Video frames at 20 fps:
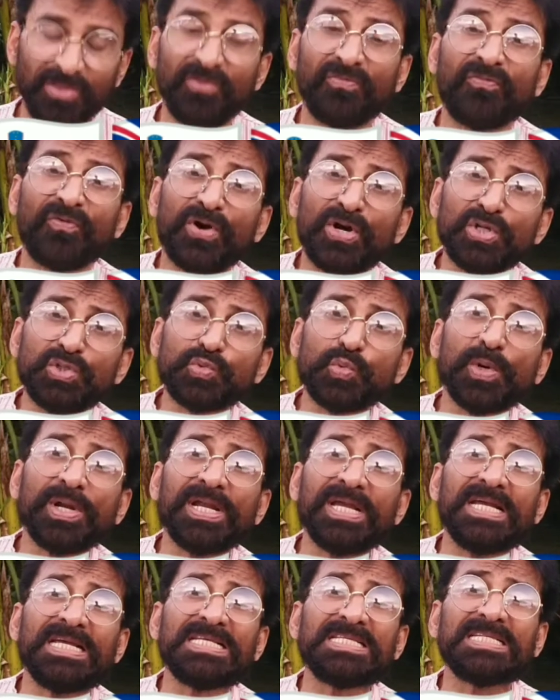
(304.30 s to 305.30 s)
the first one
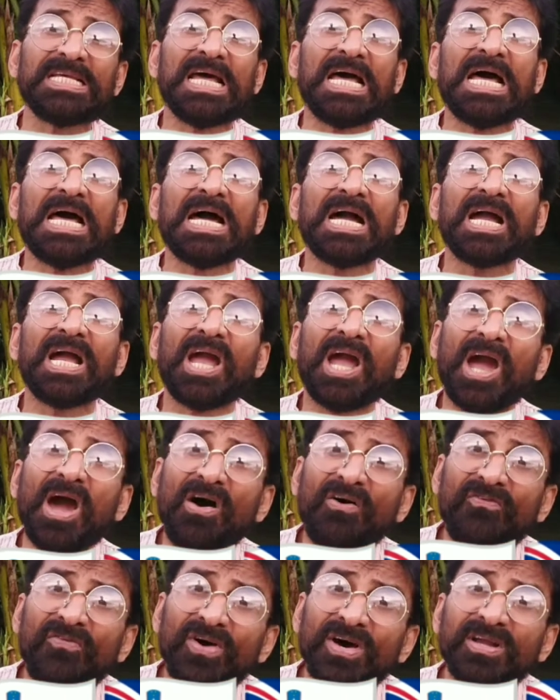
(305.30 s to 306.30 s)
is
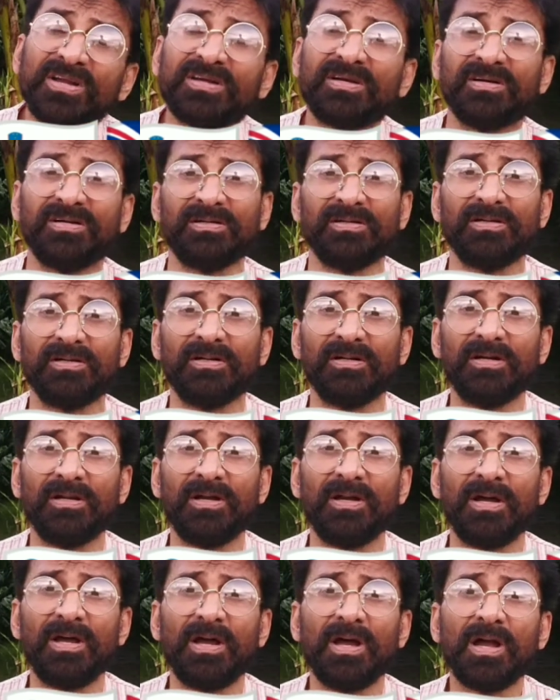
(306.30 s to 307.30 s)
kavarg.
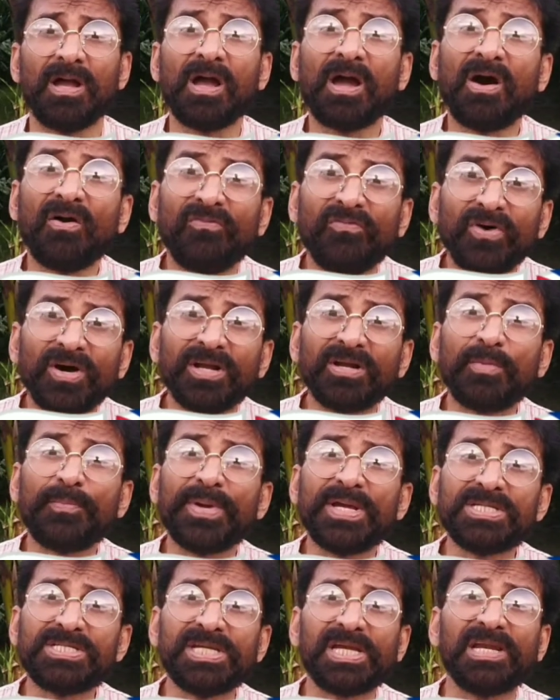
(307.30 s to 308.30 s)
Kavarg
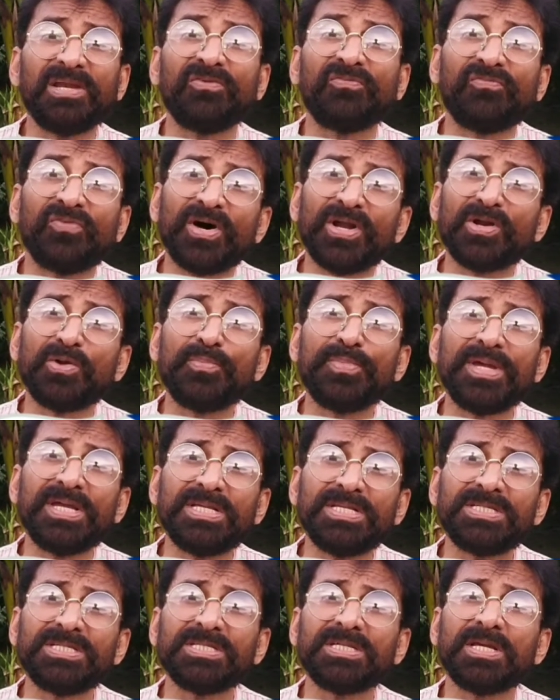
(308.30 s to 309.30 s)
basically, varg
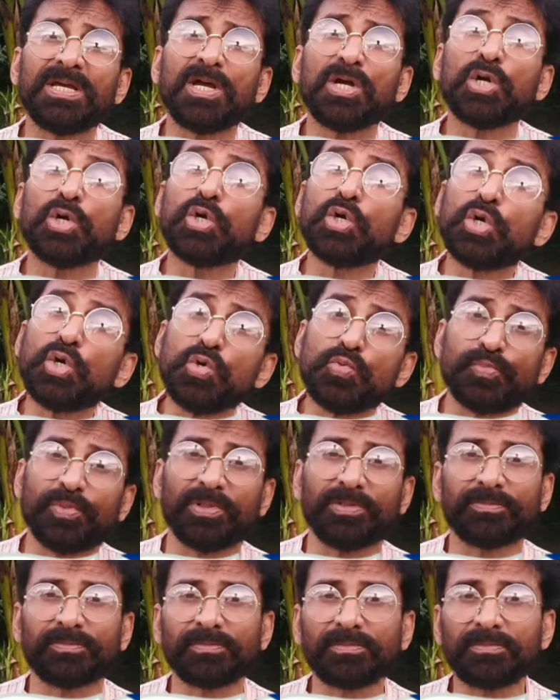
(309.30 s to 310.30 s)
means group.
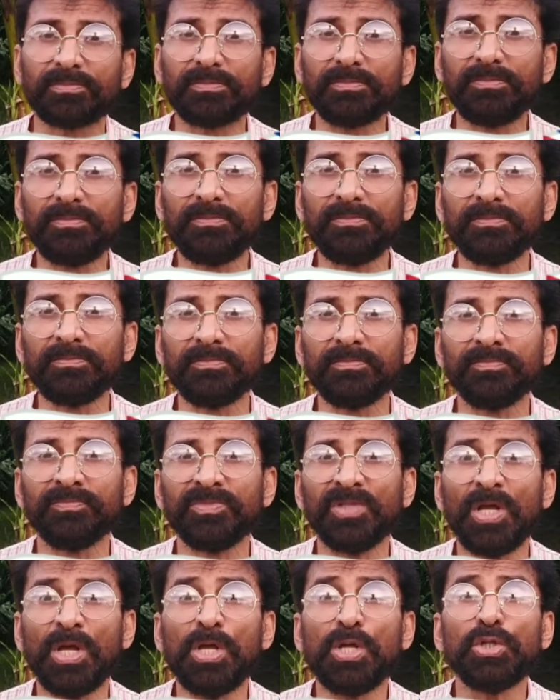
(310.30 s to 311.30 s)

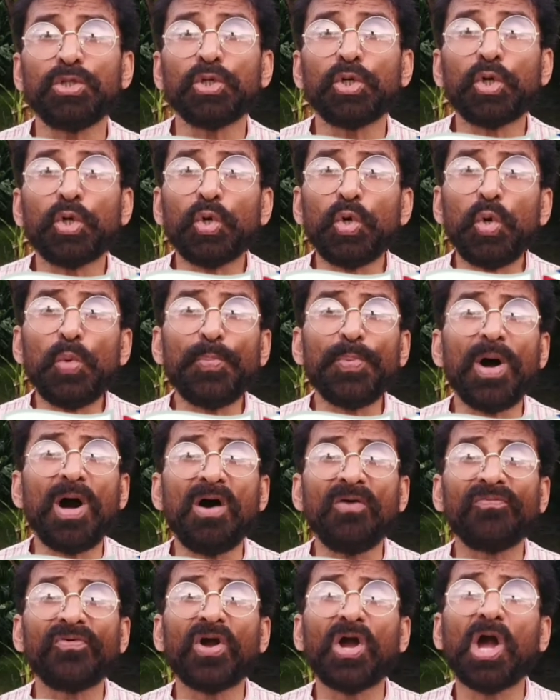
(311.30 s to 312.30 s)
The group
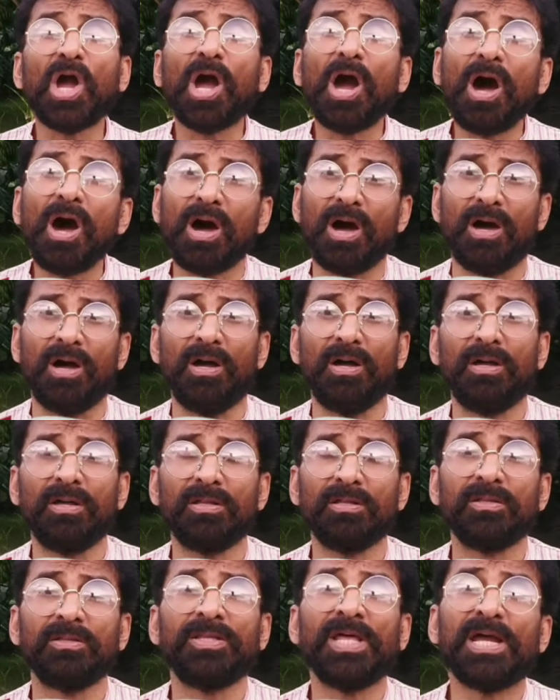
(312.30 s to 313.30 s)
of
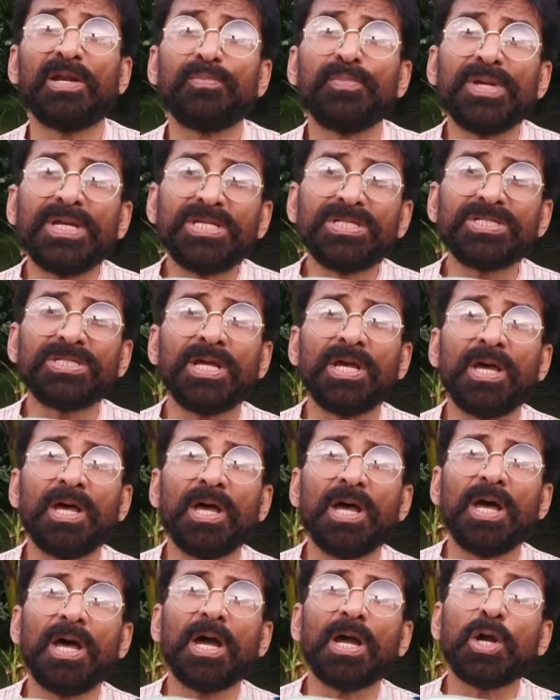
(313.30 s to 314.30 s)
ka, that means
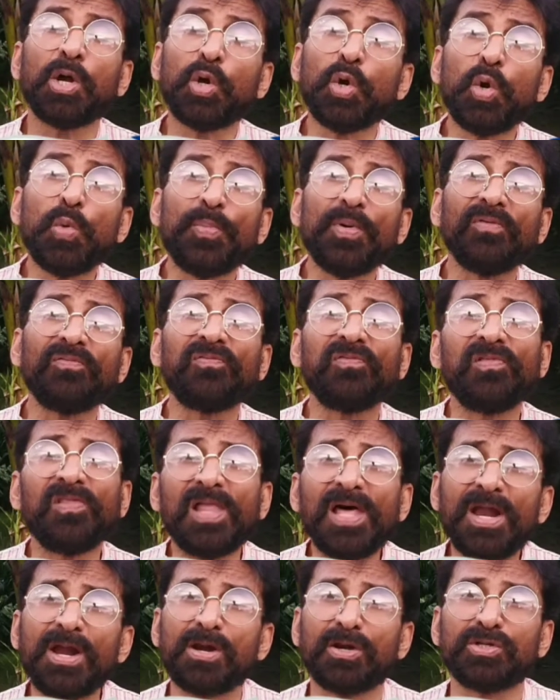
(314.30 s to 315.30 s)
group of
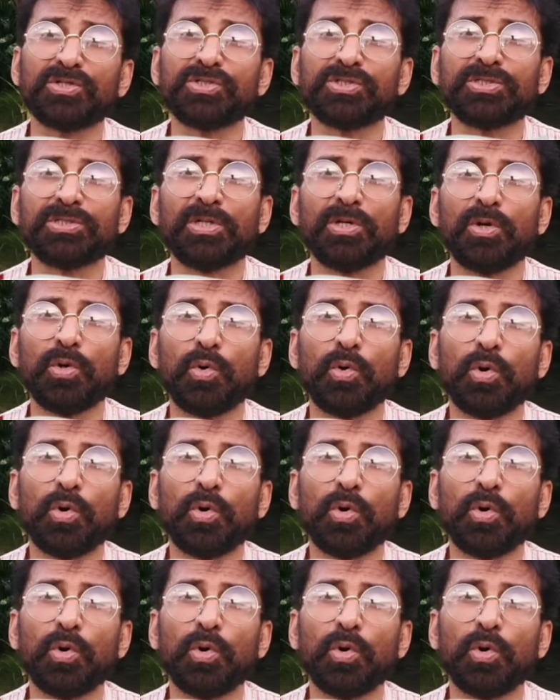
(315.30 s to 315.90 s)
letters